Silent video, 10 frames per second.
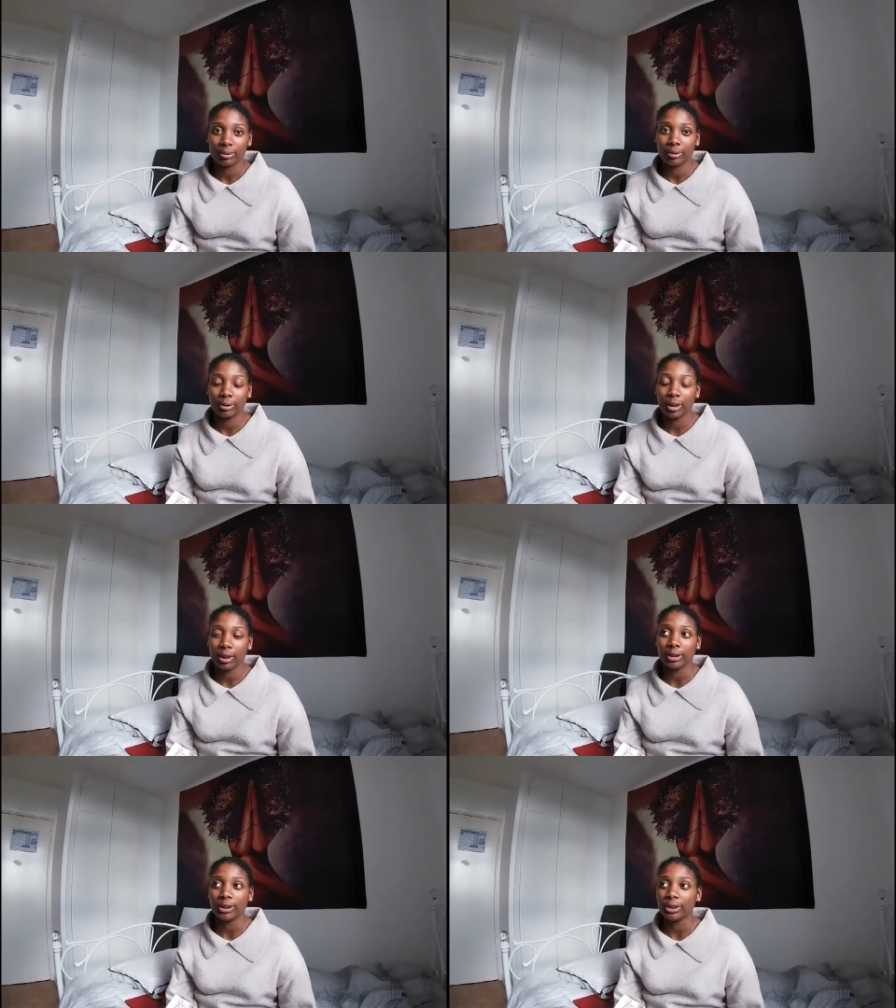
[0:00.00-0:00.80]

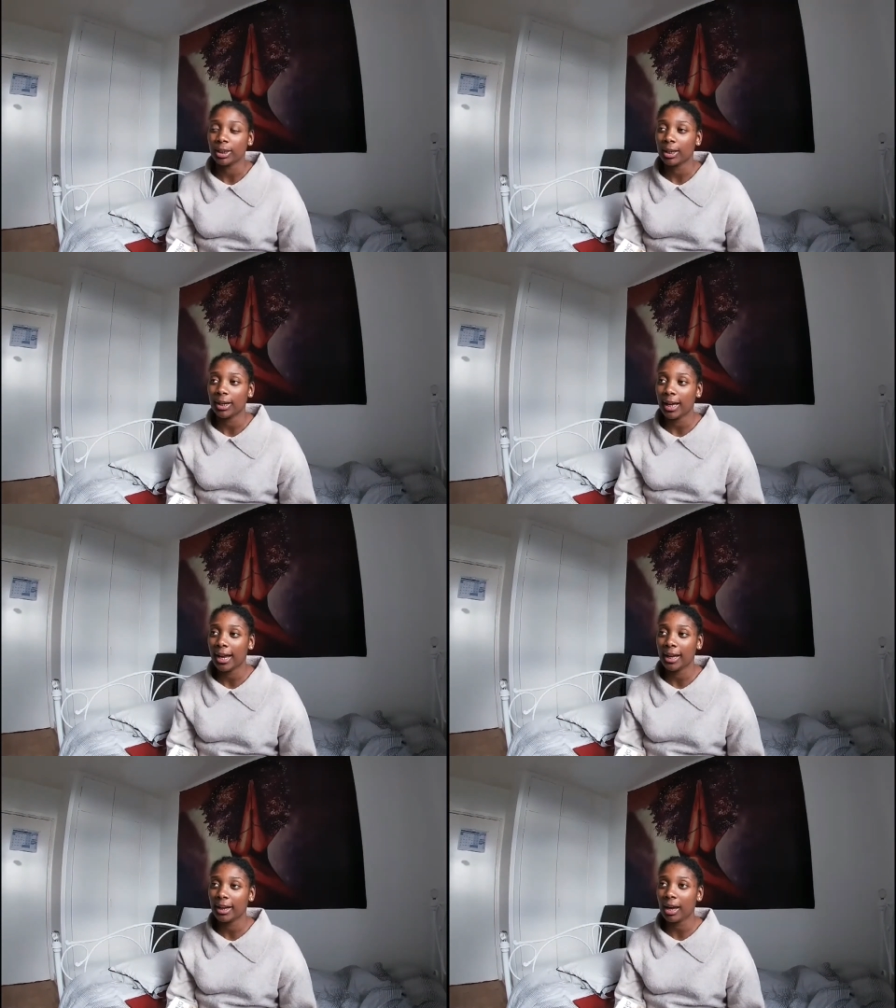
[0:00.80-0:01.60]
gosh,
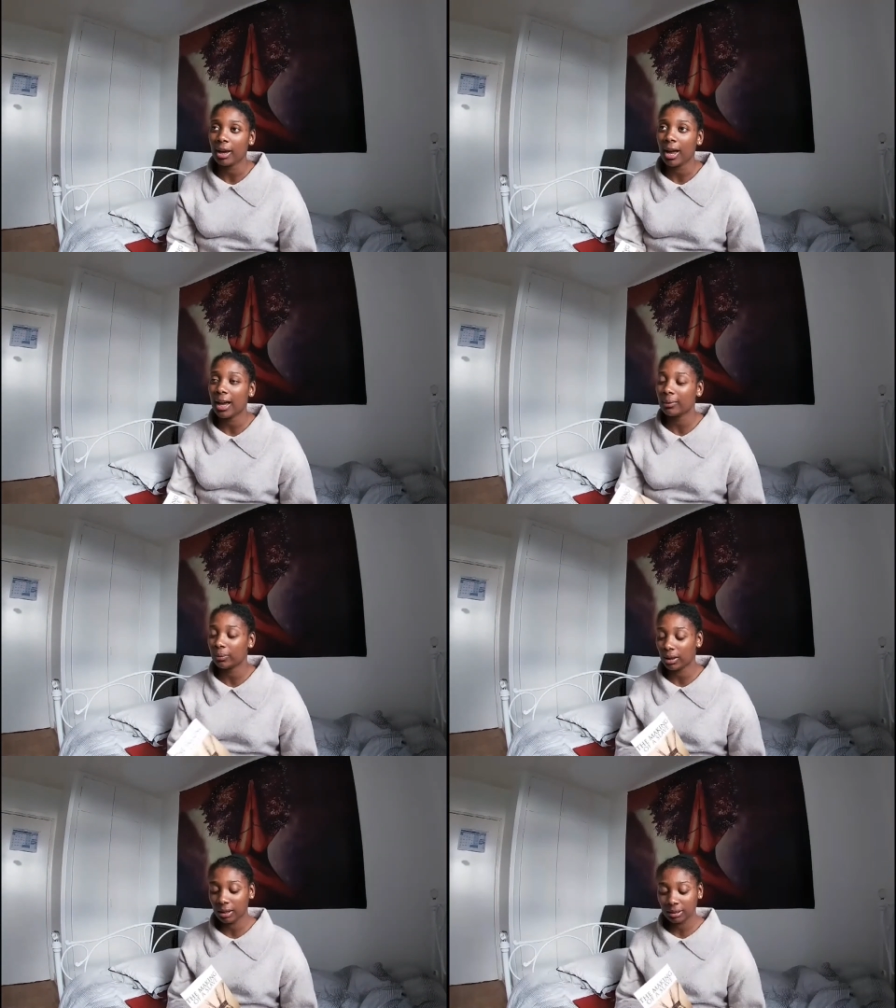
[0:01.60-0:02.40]
like I
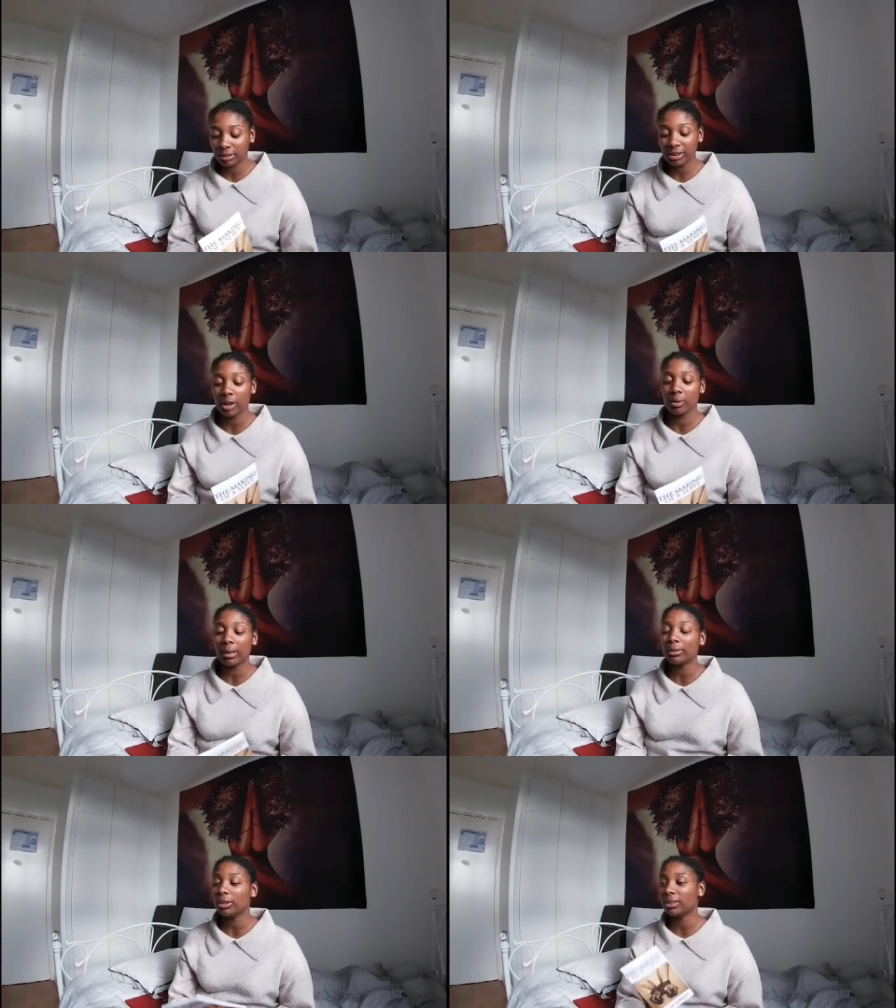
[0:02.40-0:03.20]

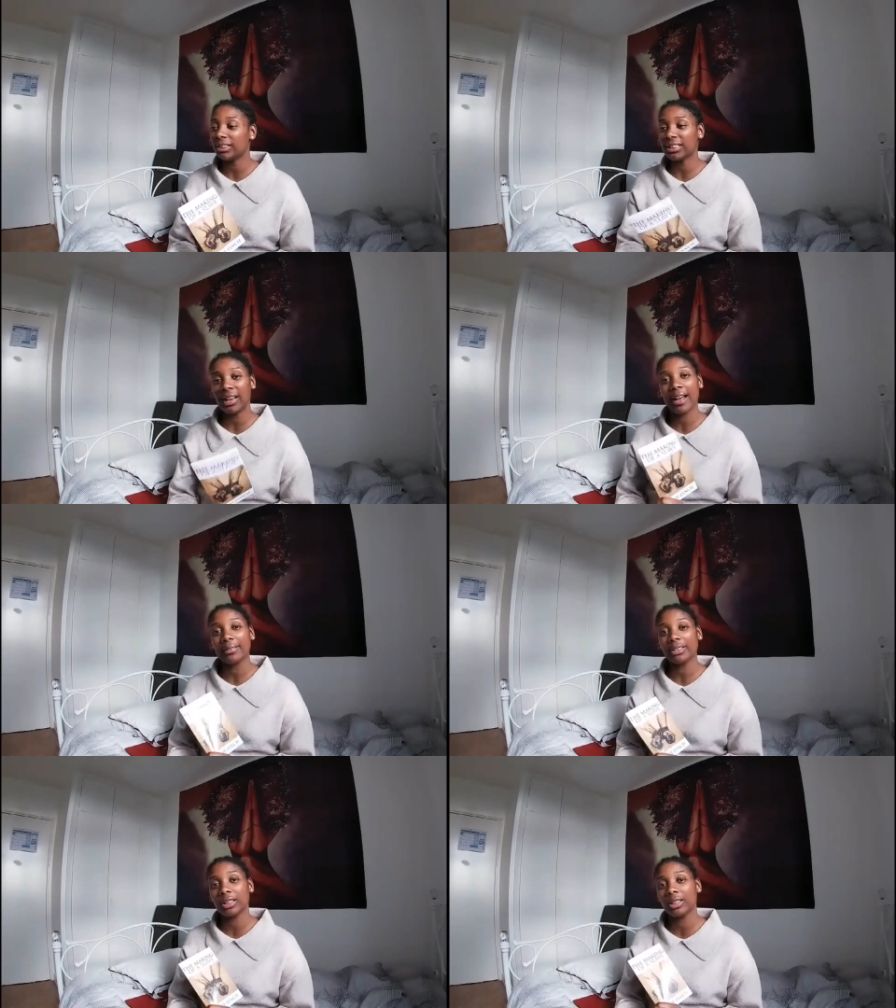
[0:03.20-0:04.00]

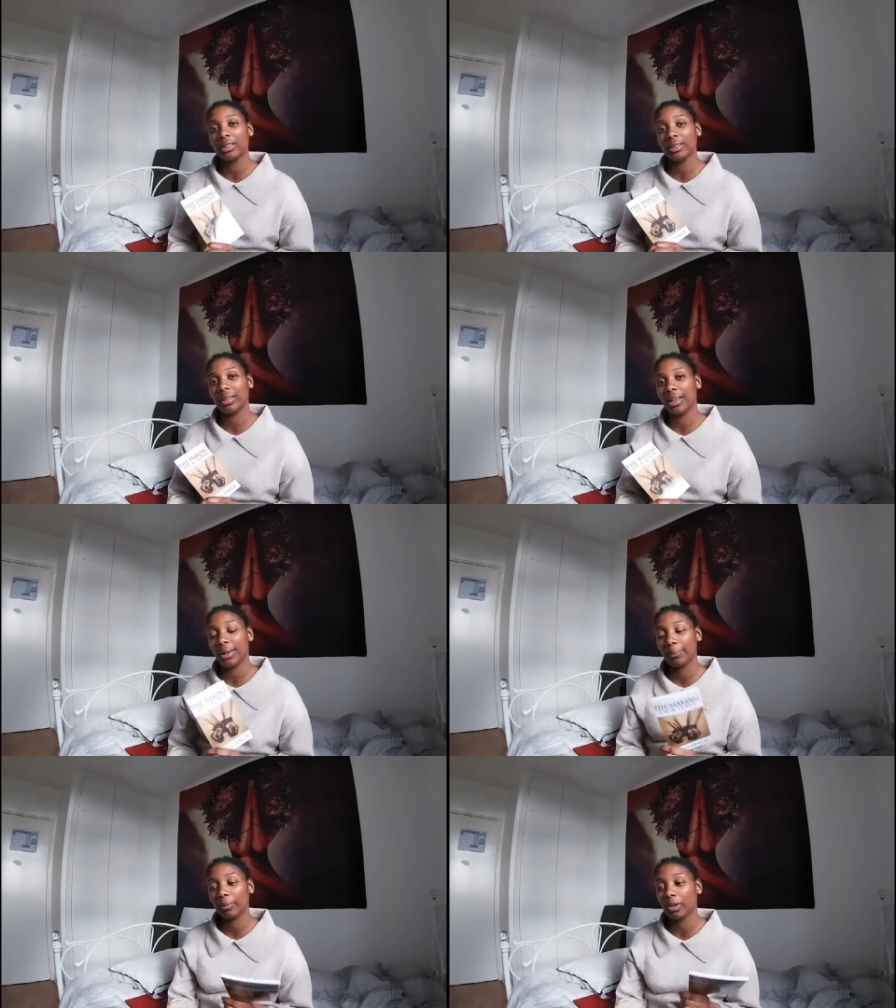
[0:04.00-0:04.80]
was
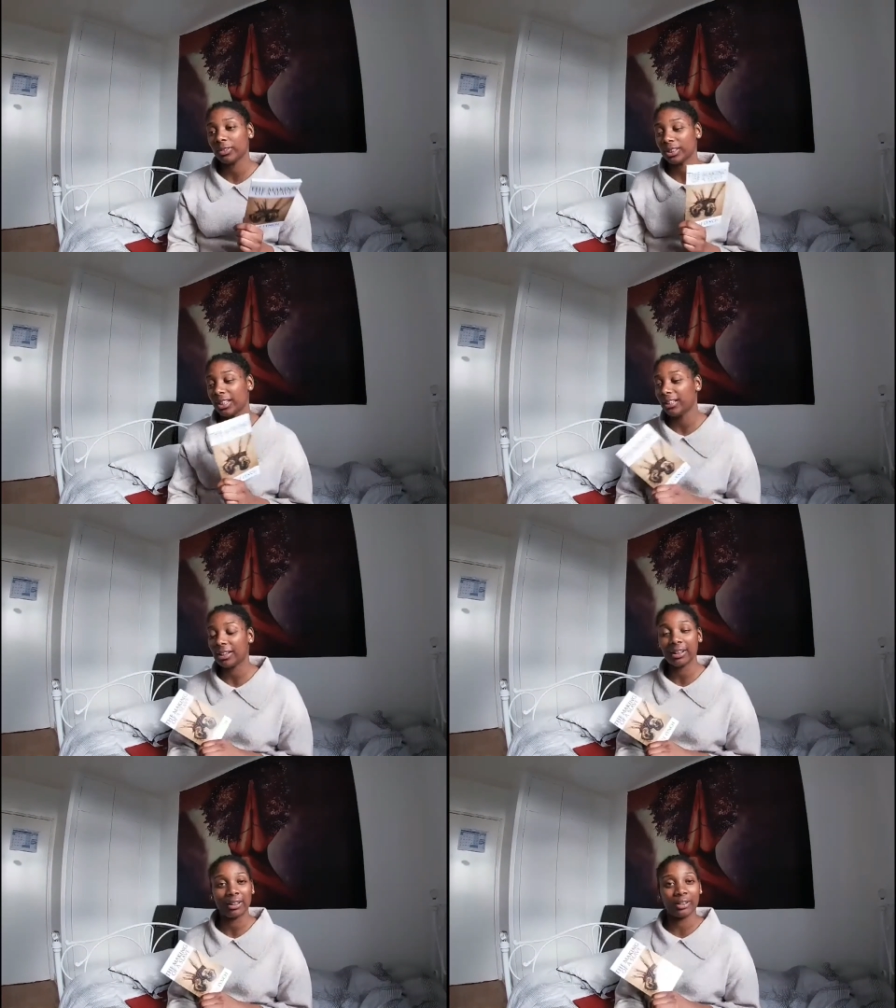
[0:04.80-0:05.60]
on obviously
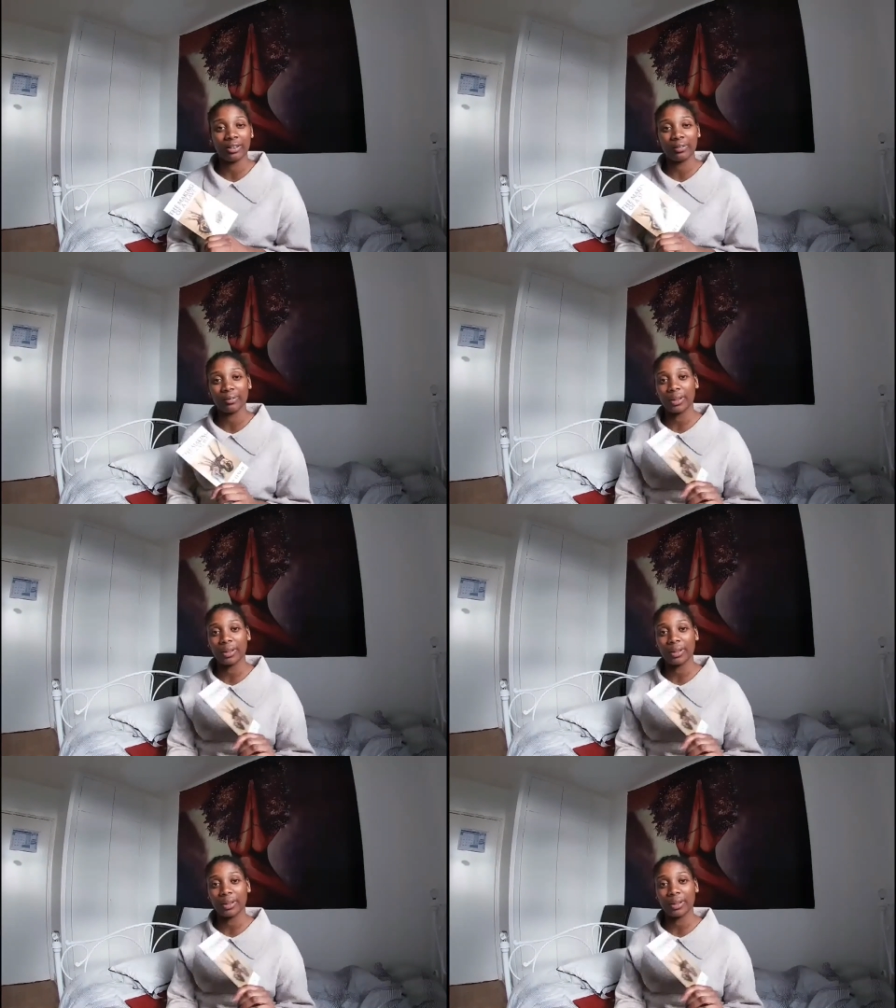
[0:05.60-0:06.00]
the